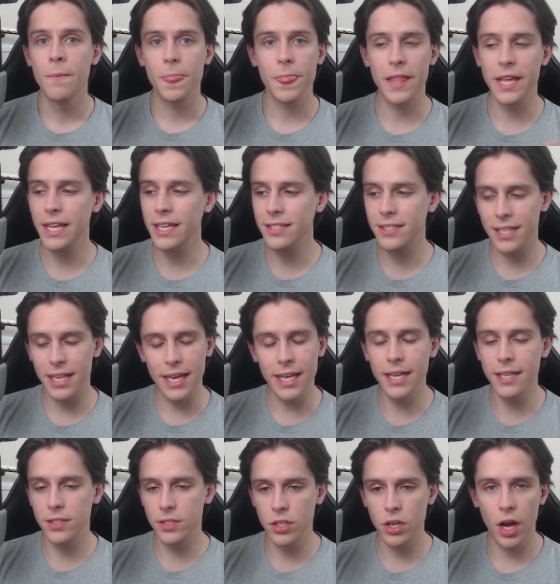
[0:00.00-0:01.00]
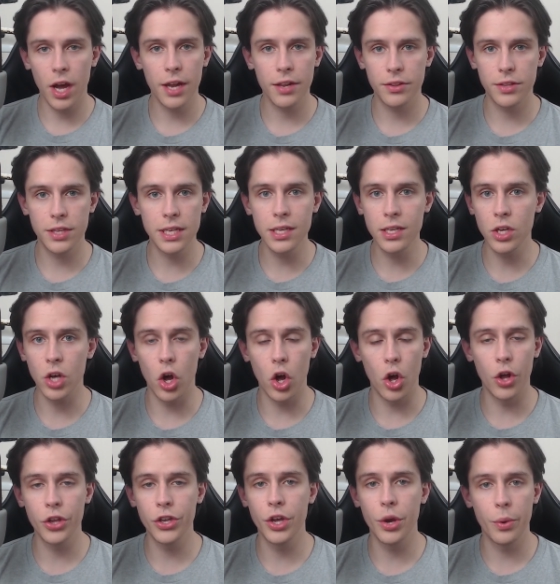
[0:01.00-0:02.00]
is it is not the
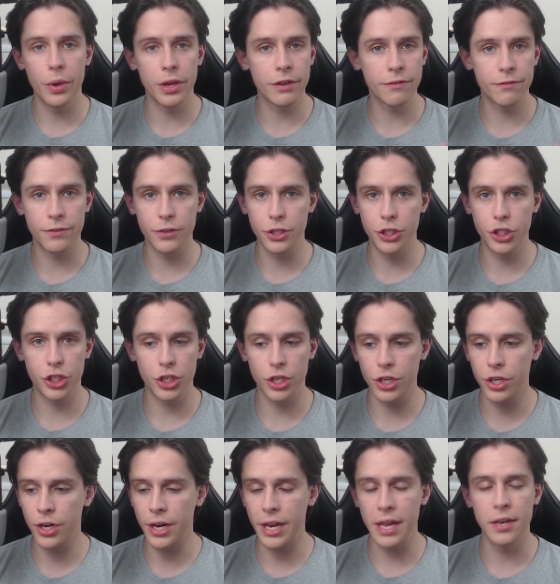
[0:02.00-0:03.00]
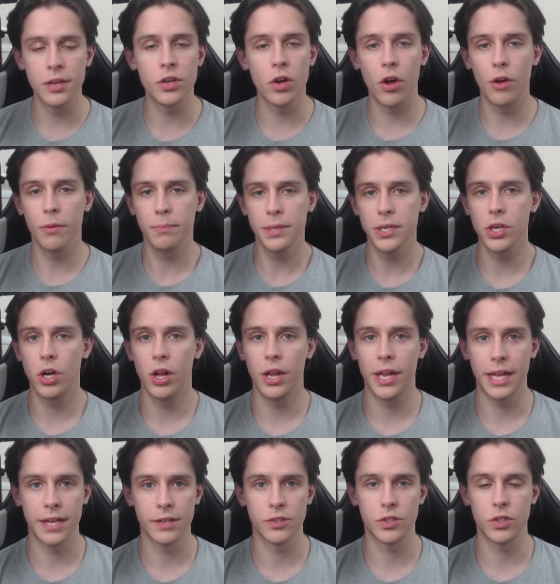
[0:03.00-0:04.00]
all knowing for sure end all be all
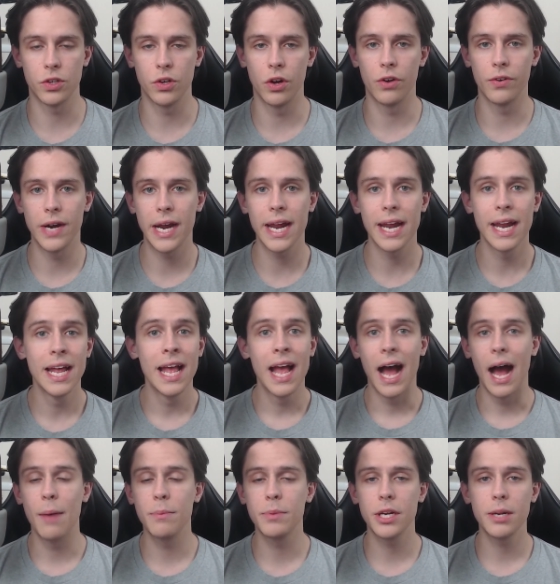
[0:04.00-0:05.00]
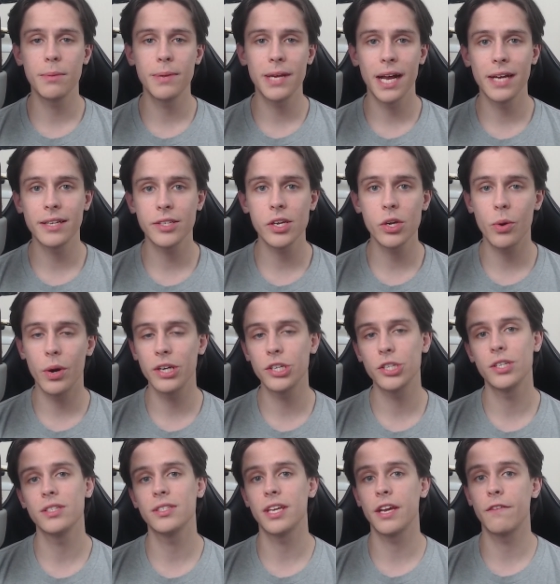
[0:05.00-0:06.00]
answer. All right. I'm going to be asking
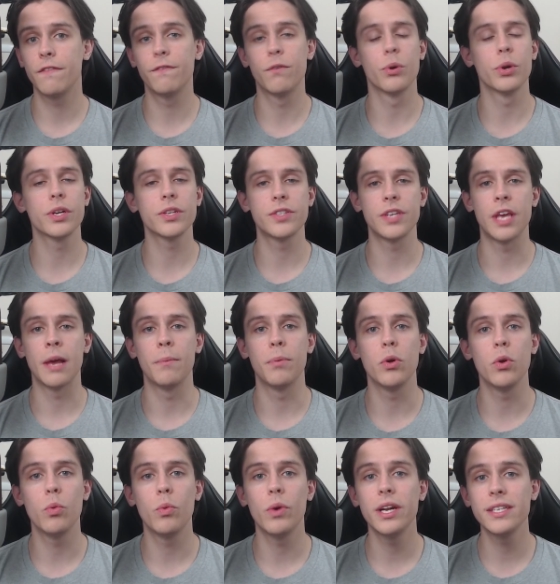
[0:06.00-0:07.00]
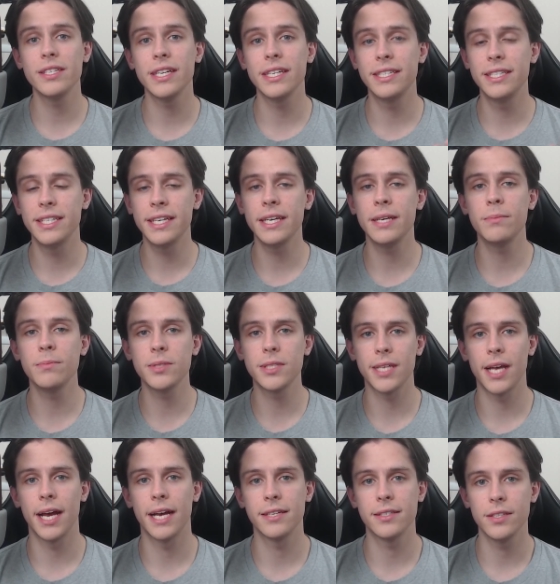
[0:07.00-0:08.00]
questions like, for example, what is a team
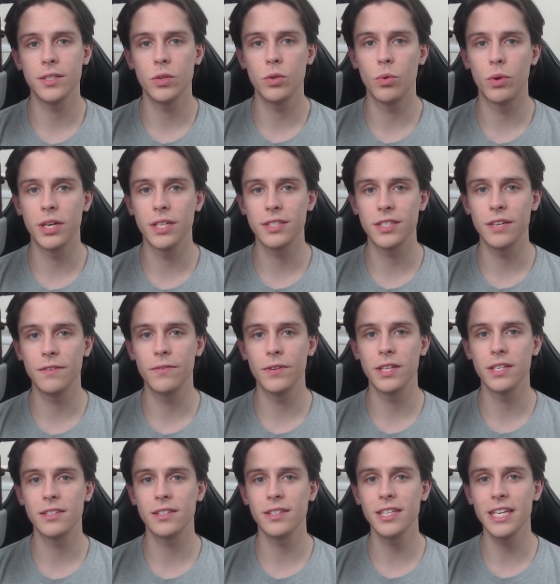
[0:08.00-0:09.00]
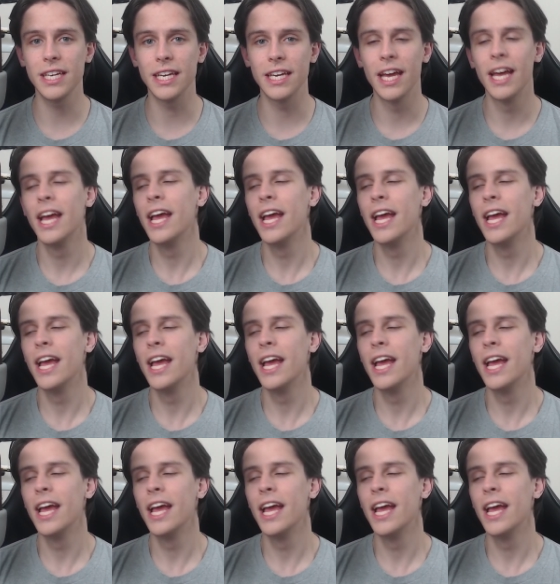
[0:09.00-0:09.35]
size that you'd want to see for this league?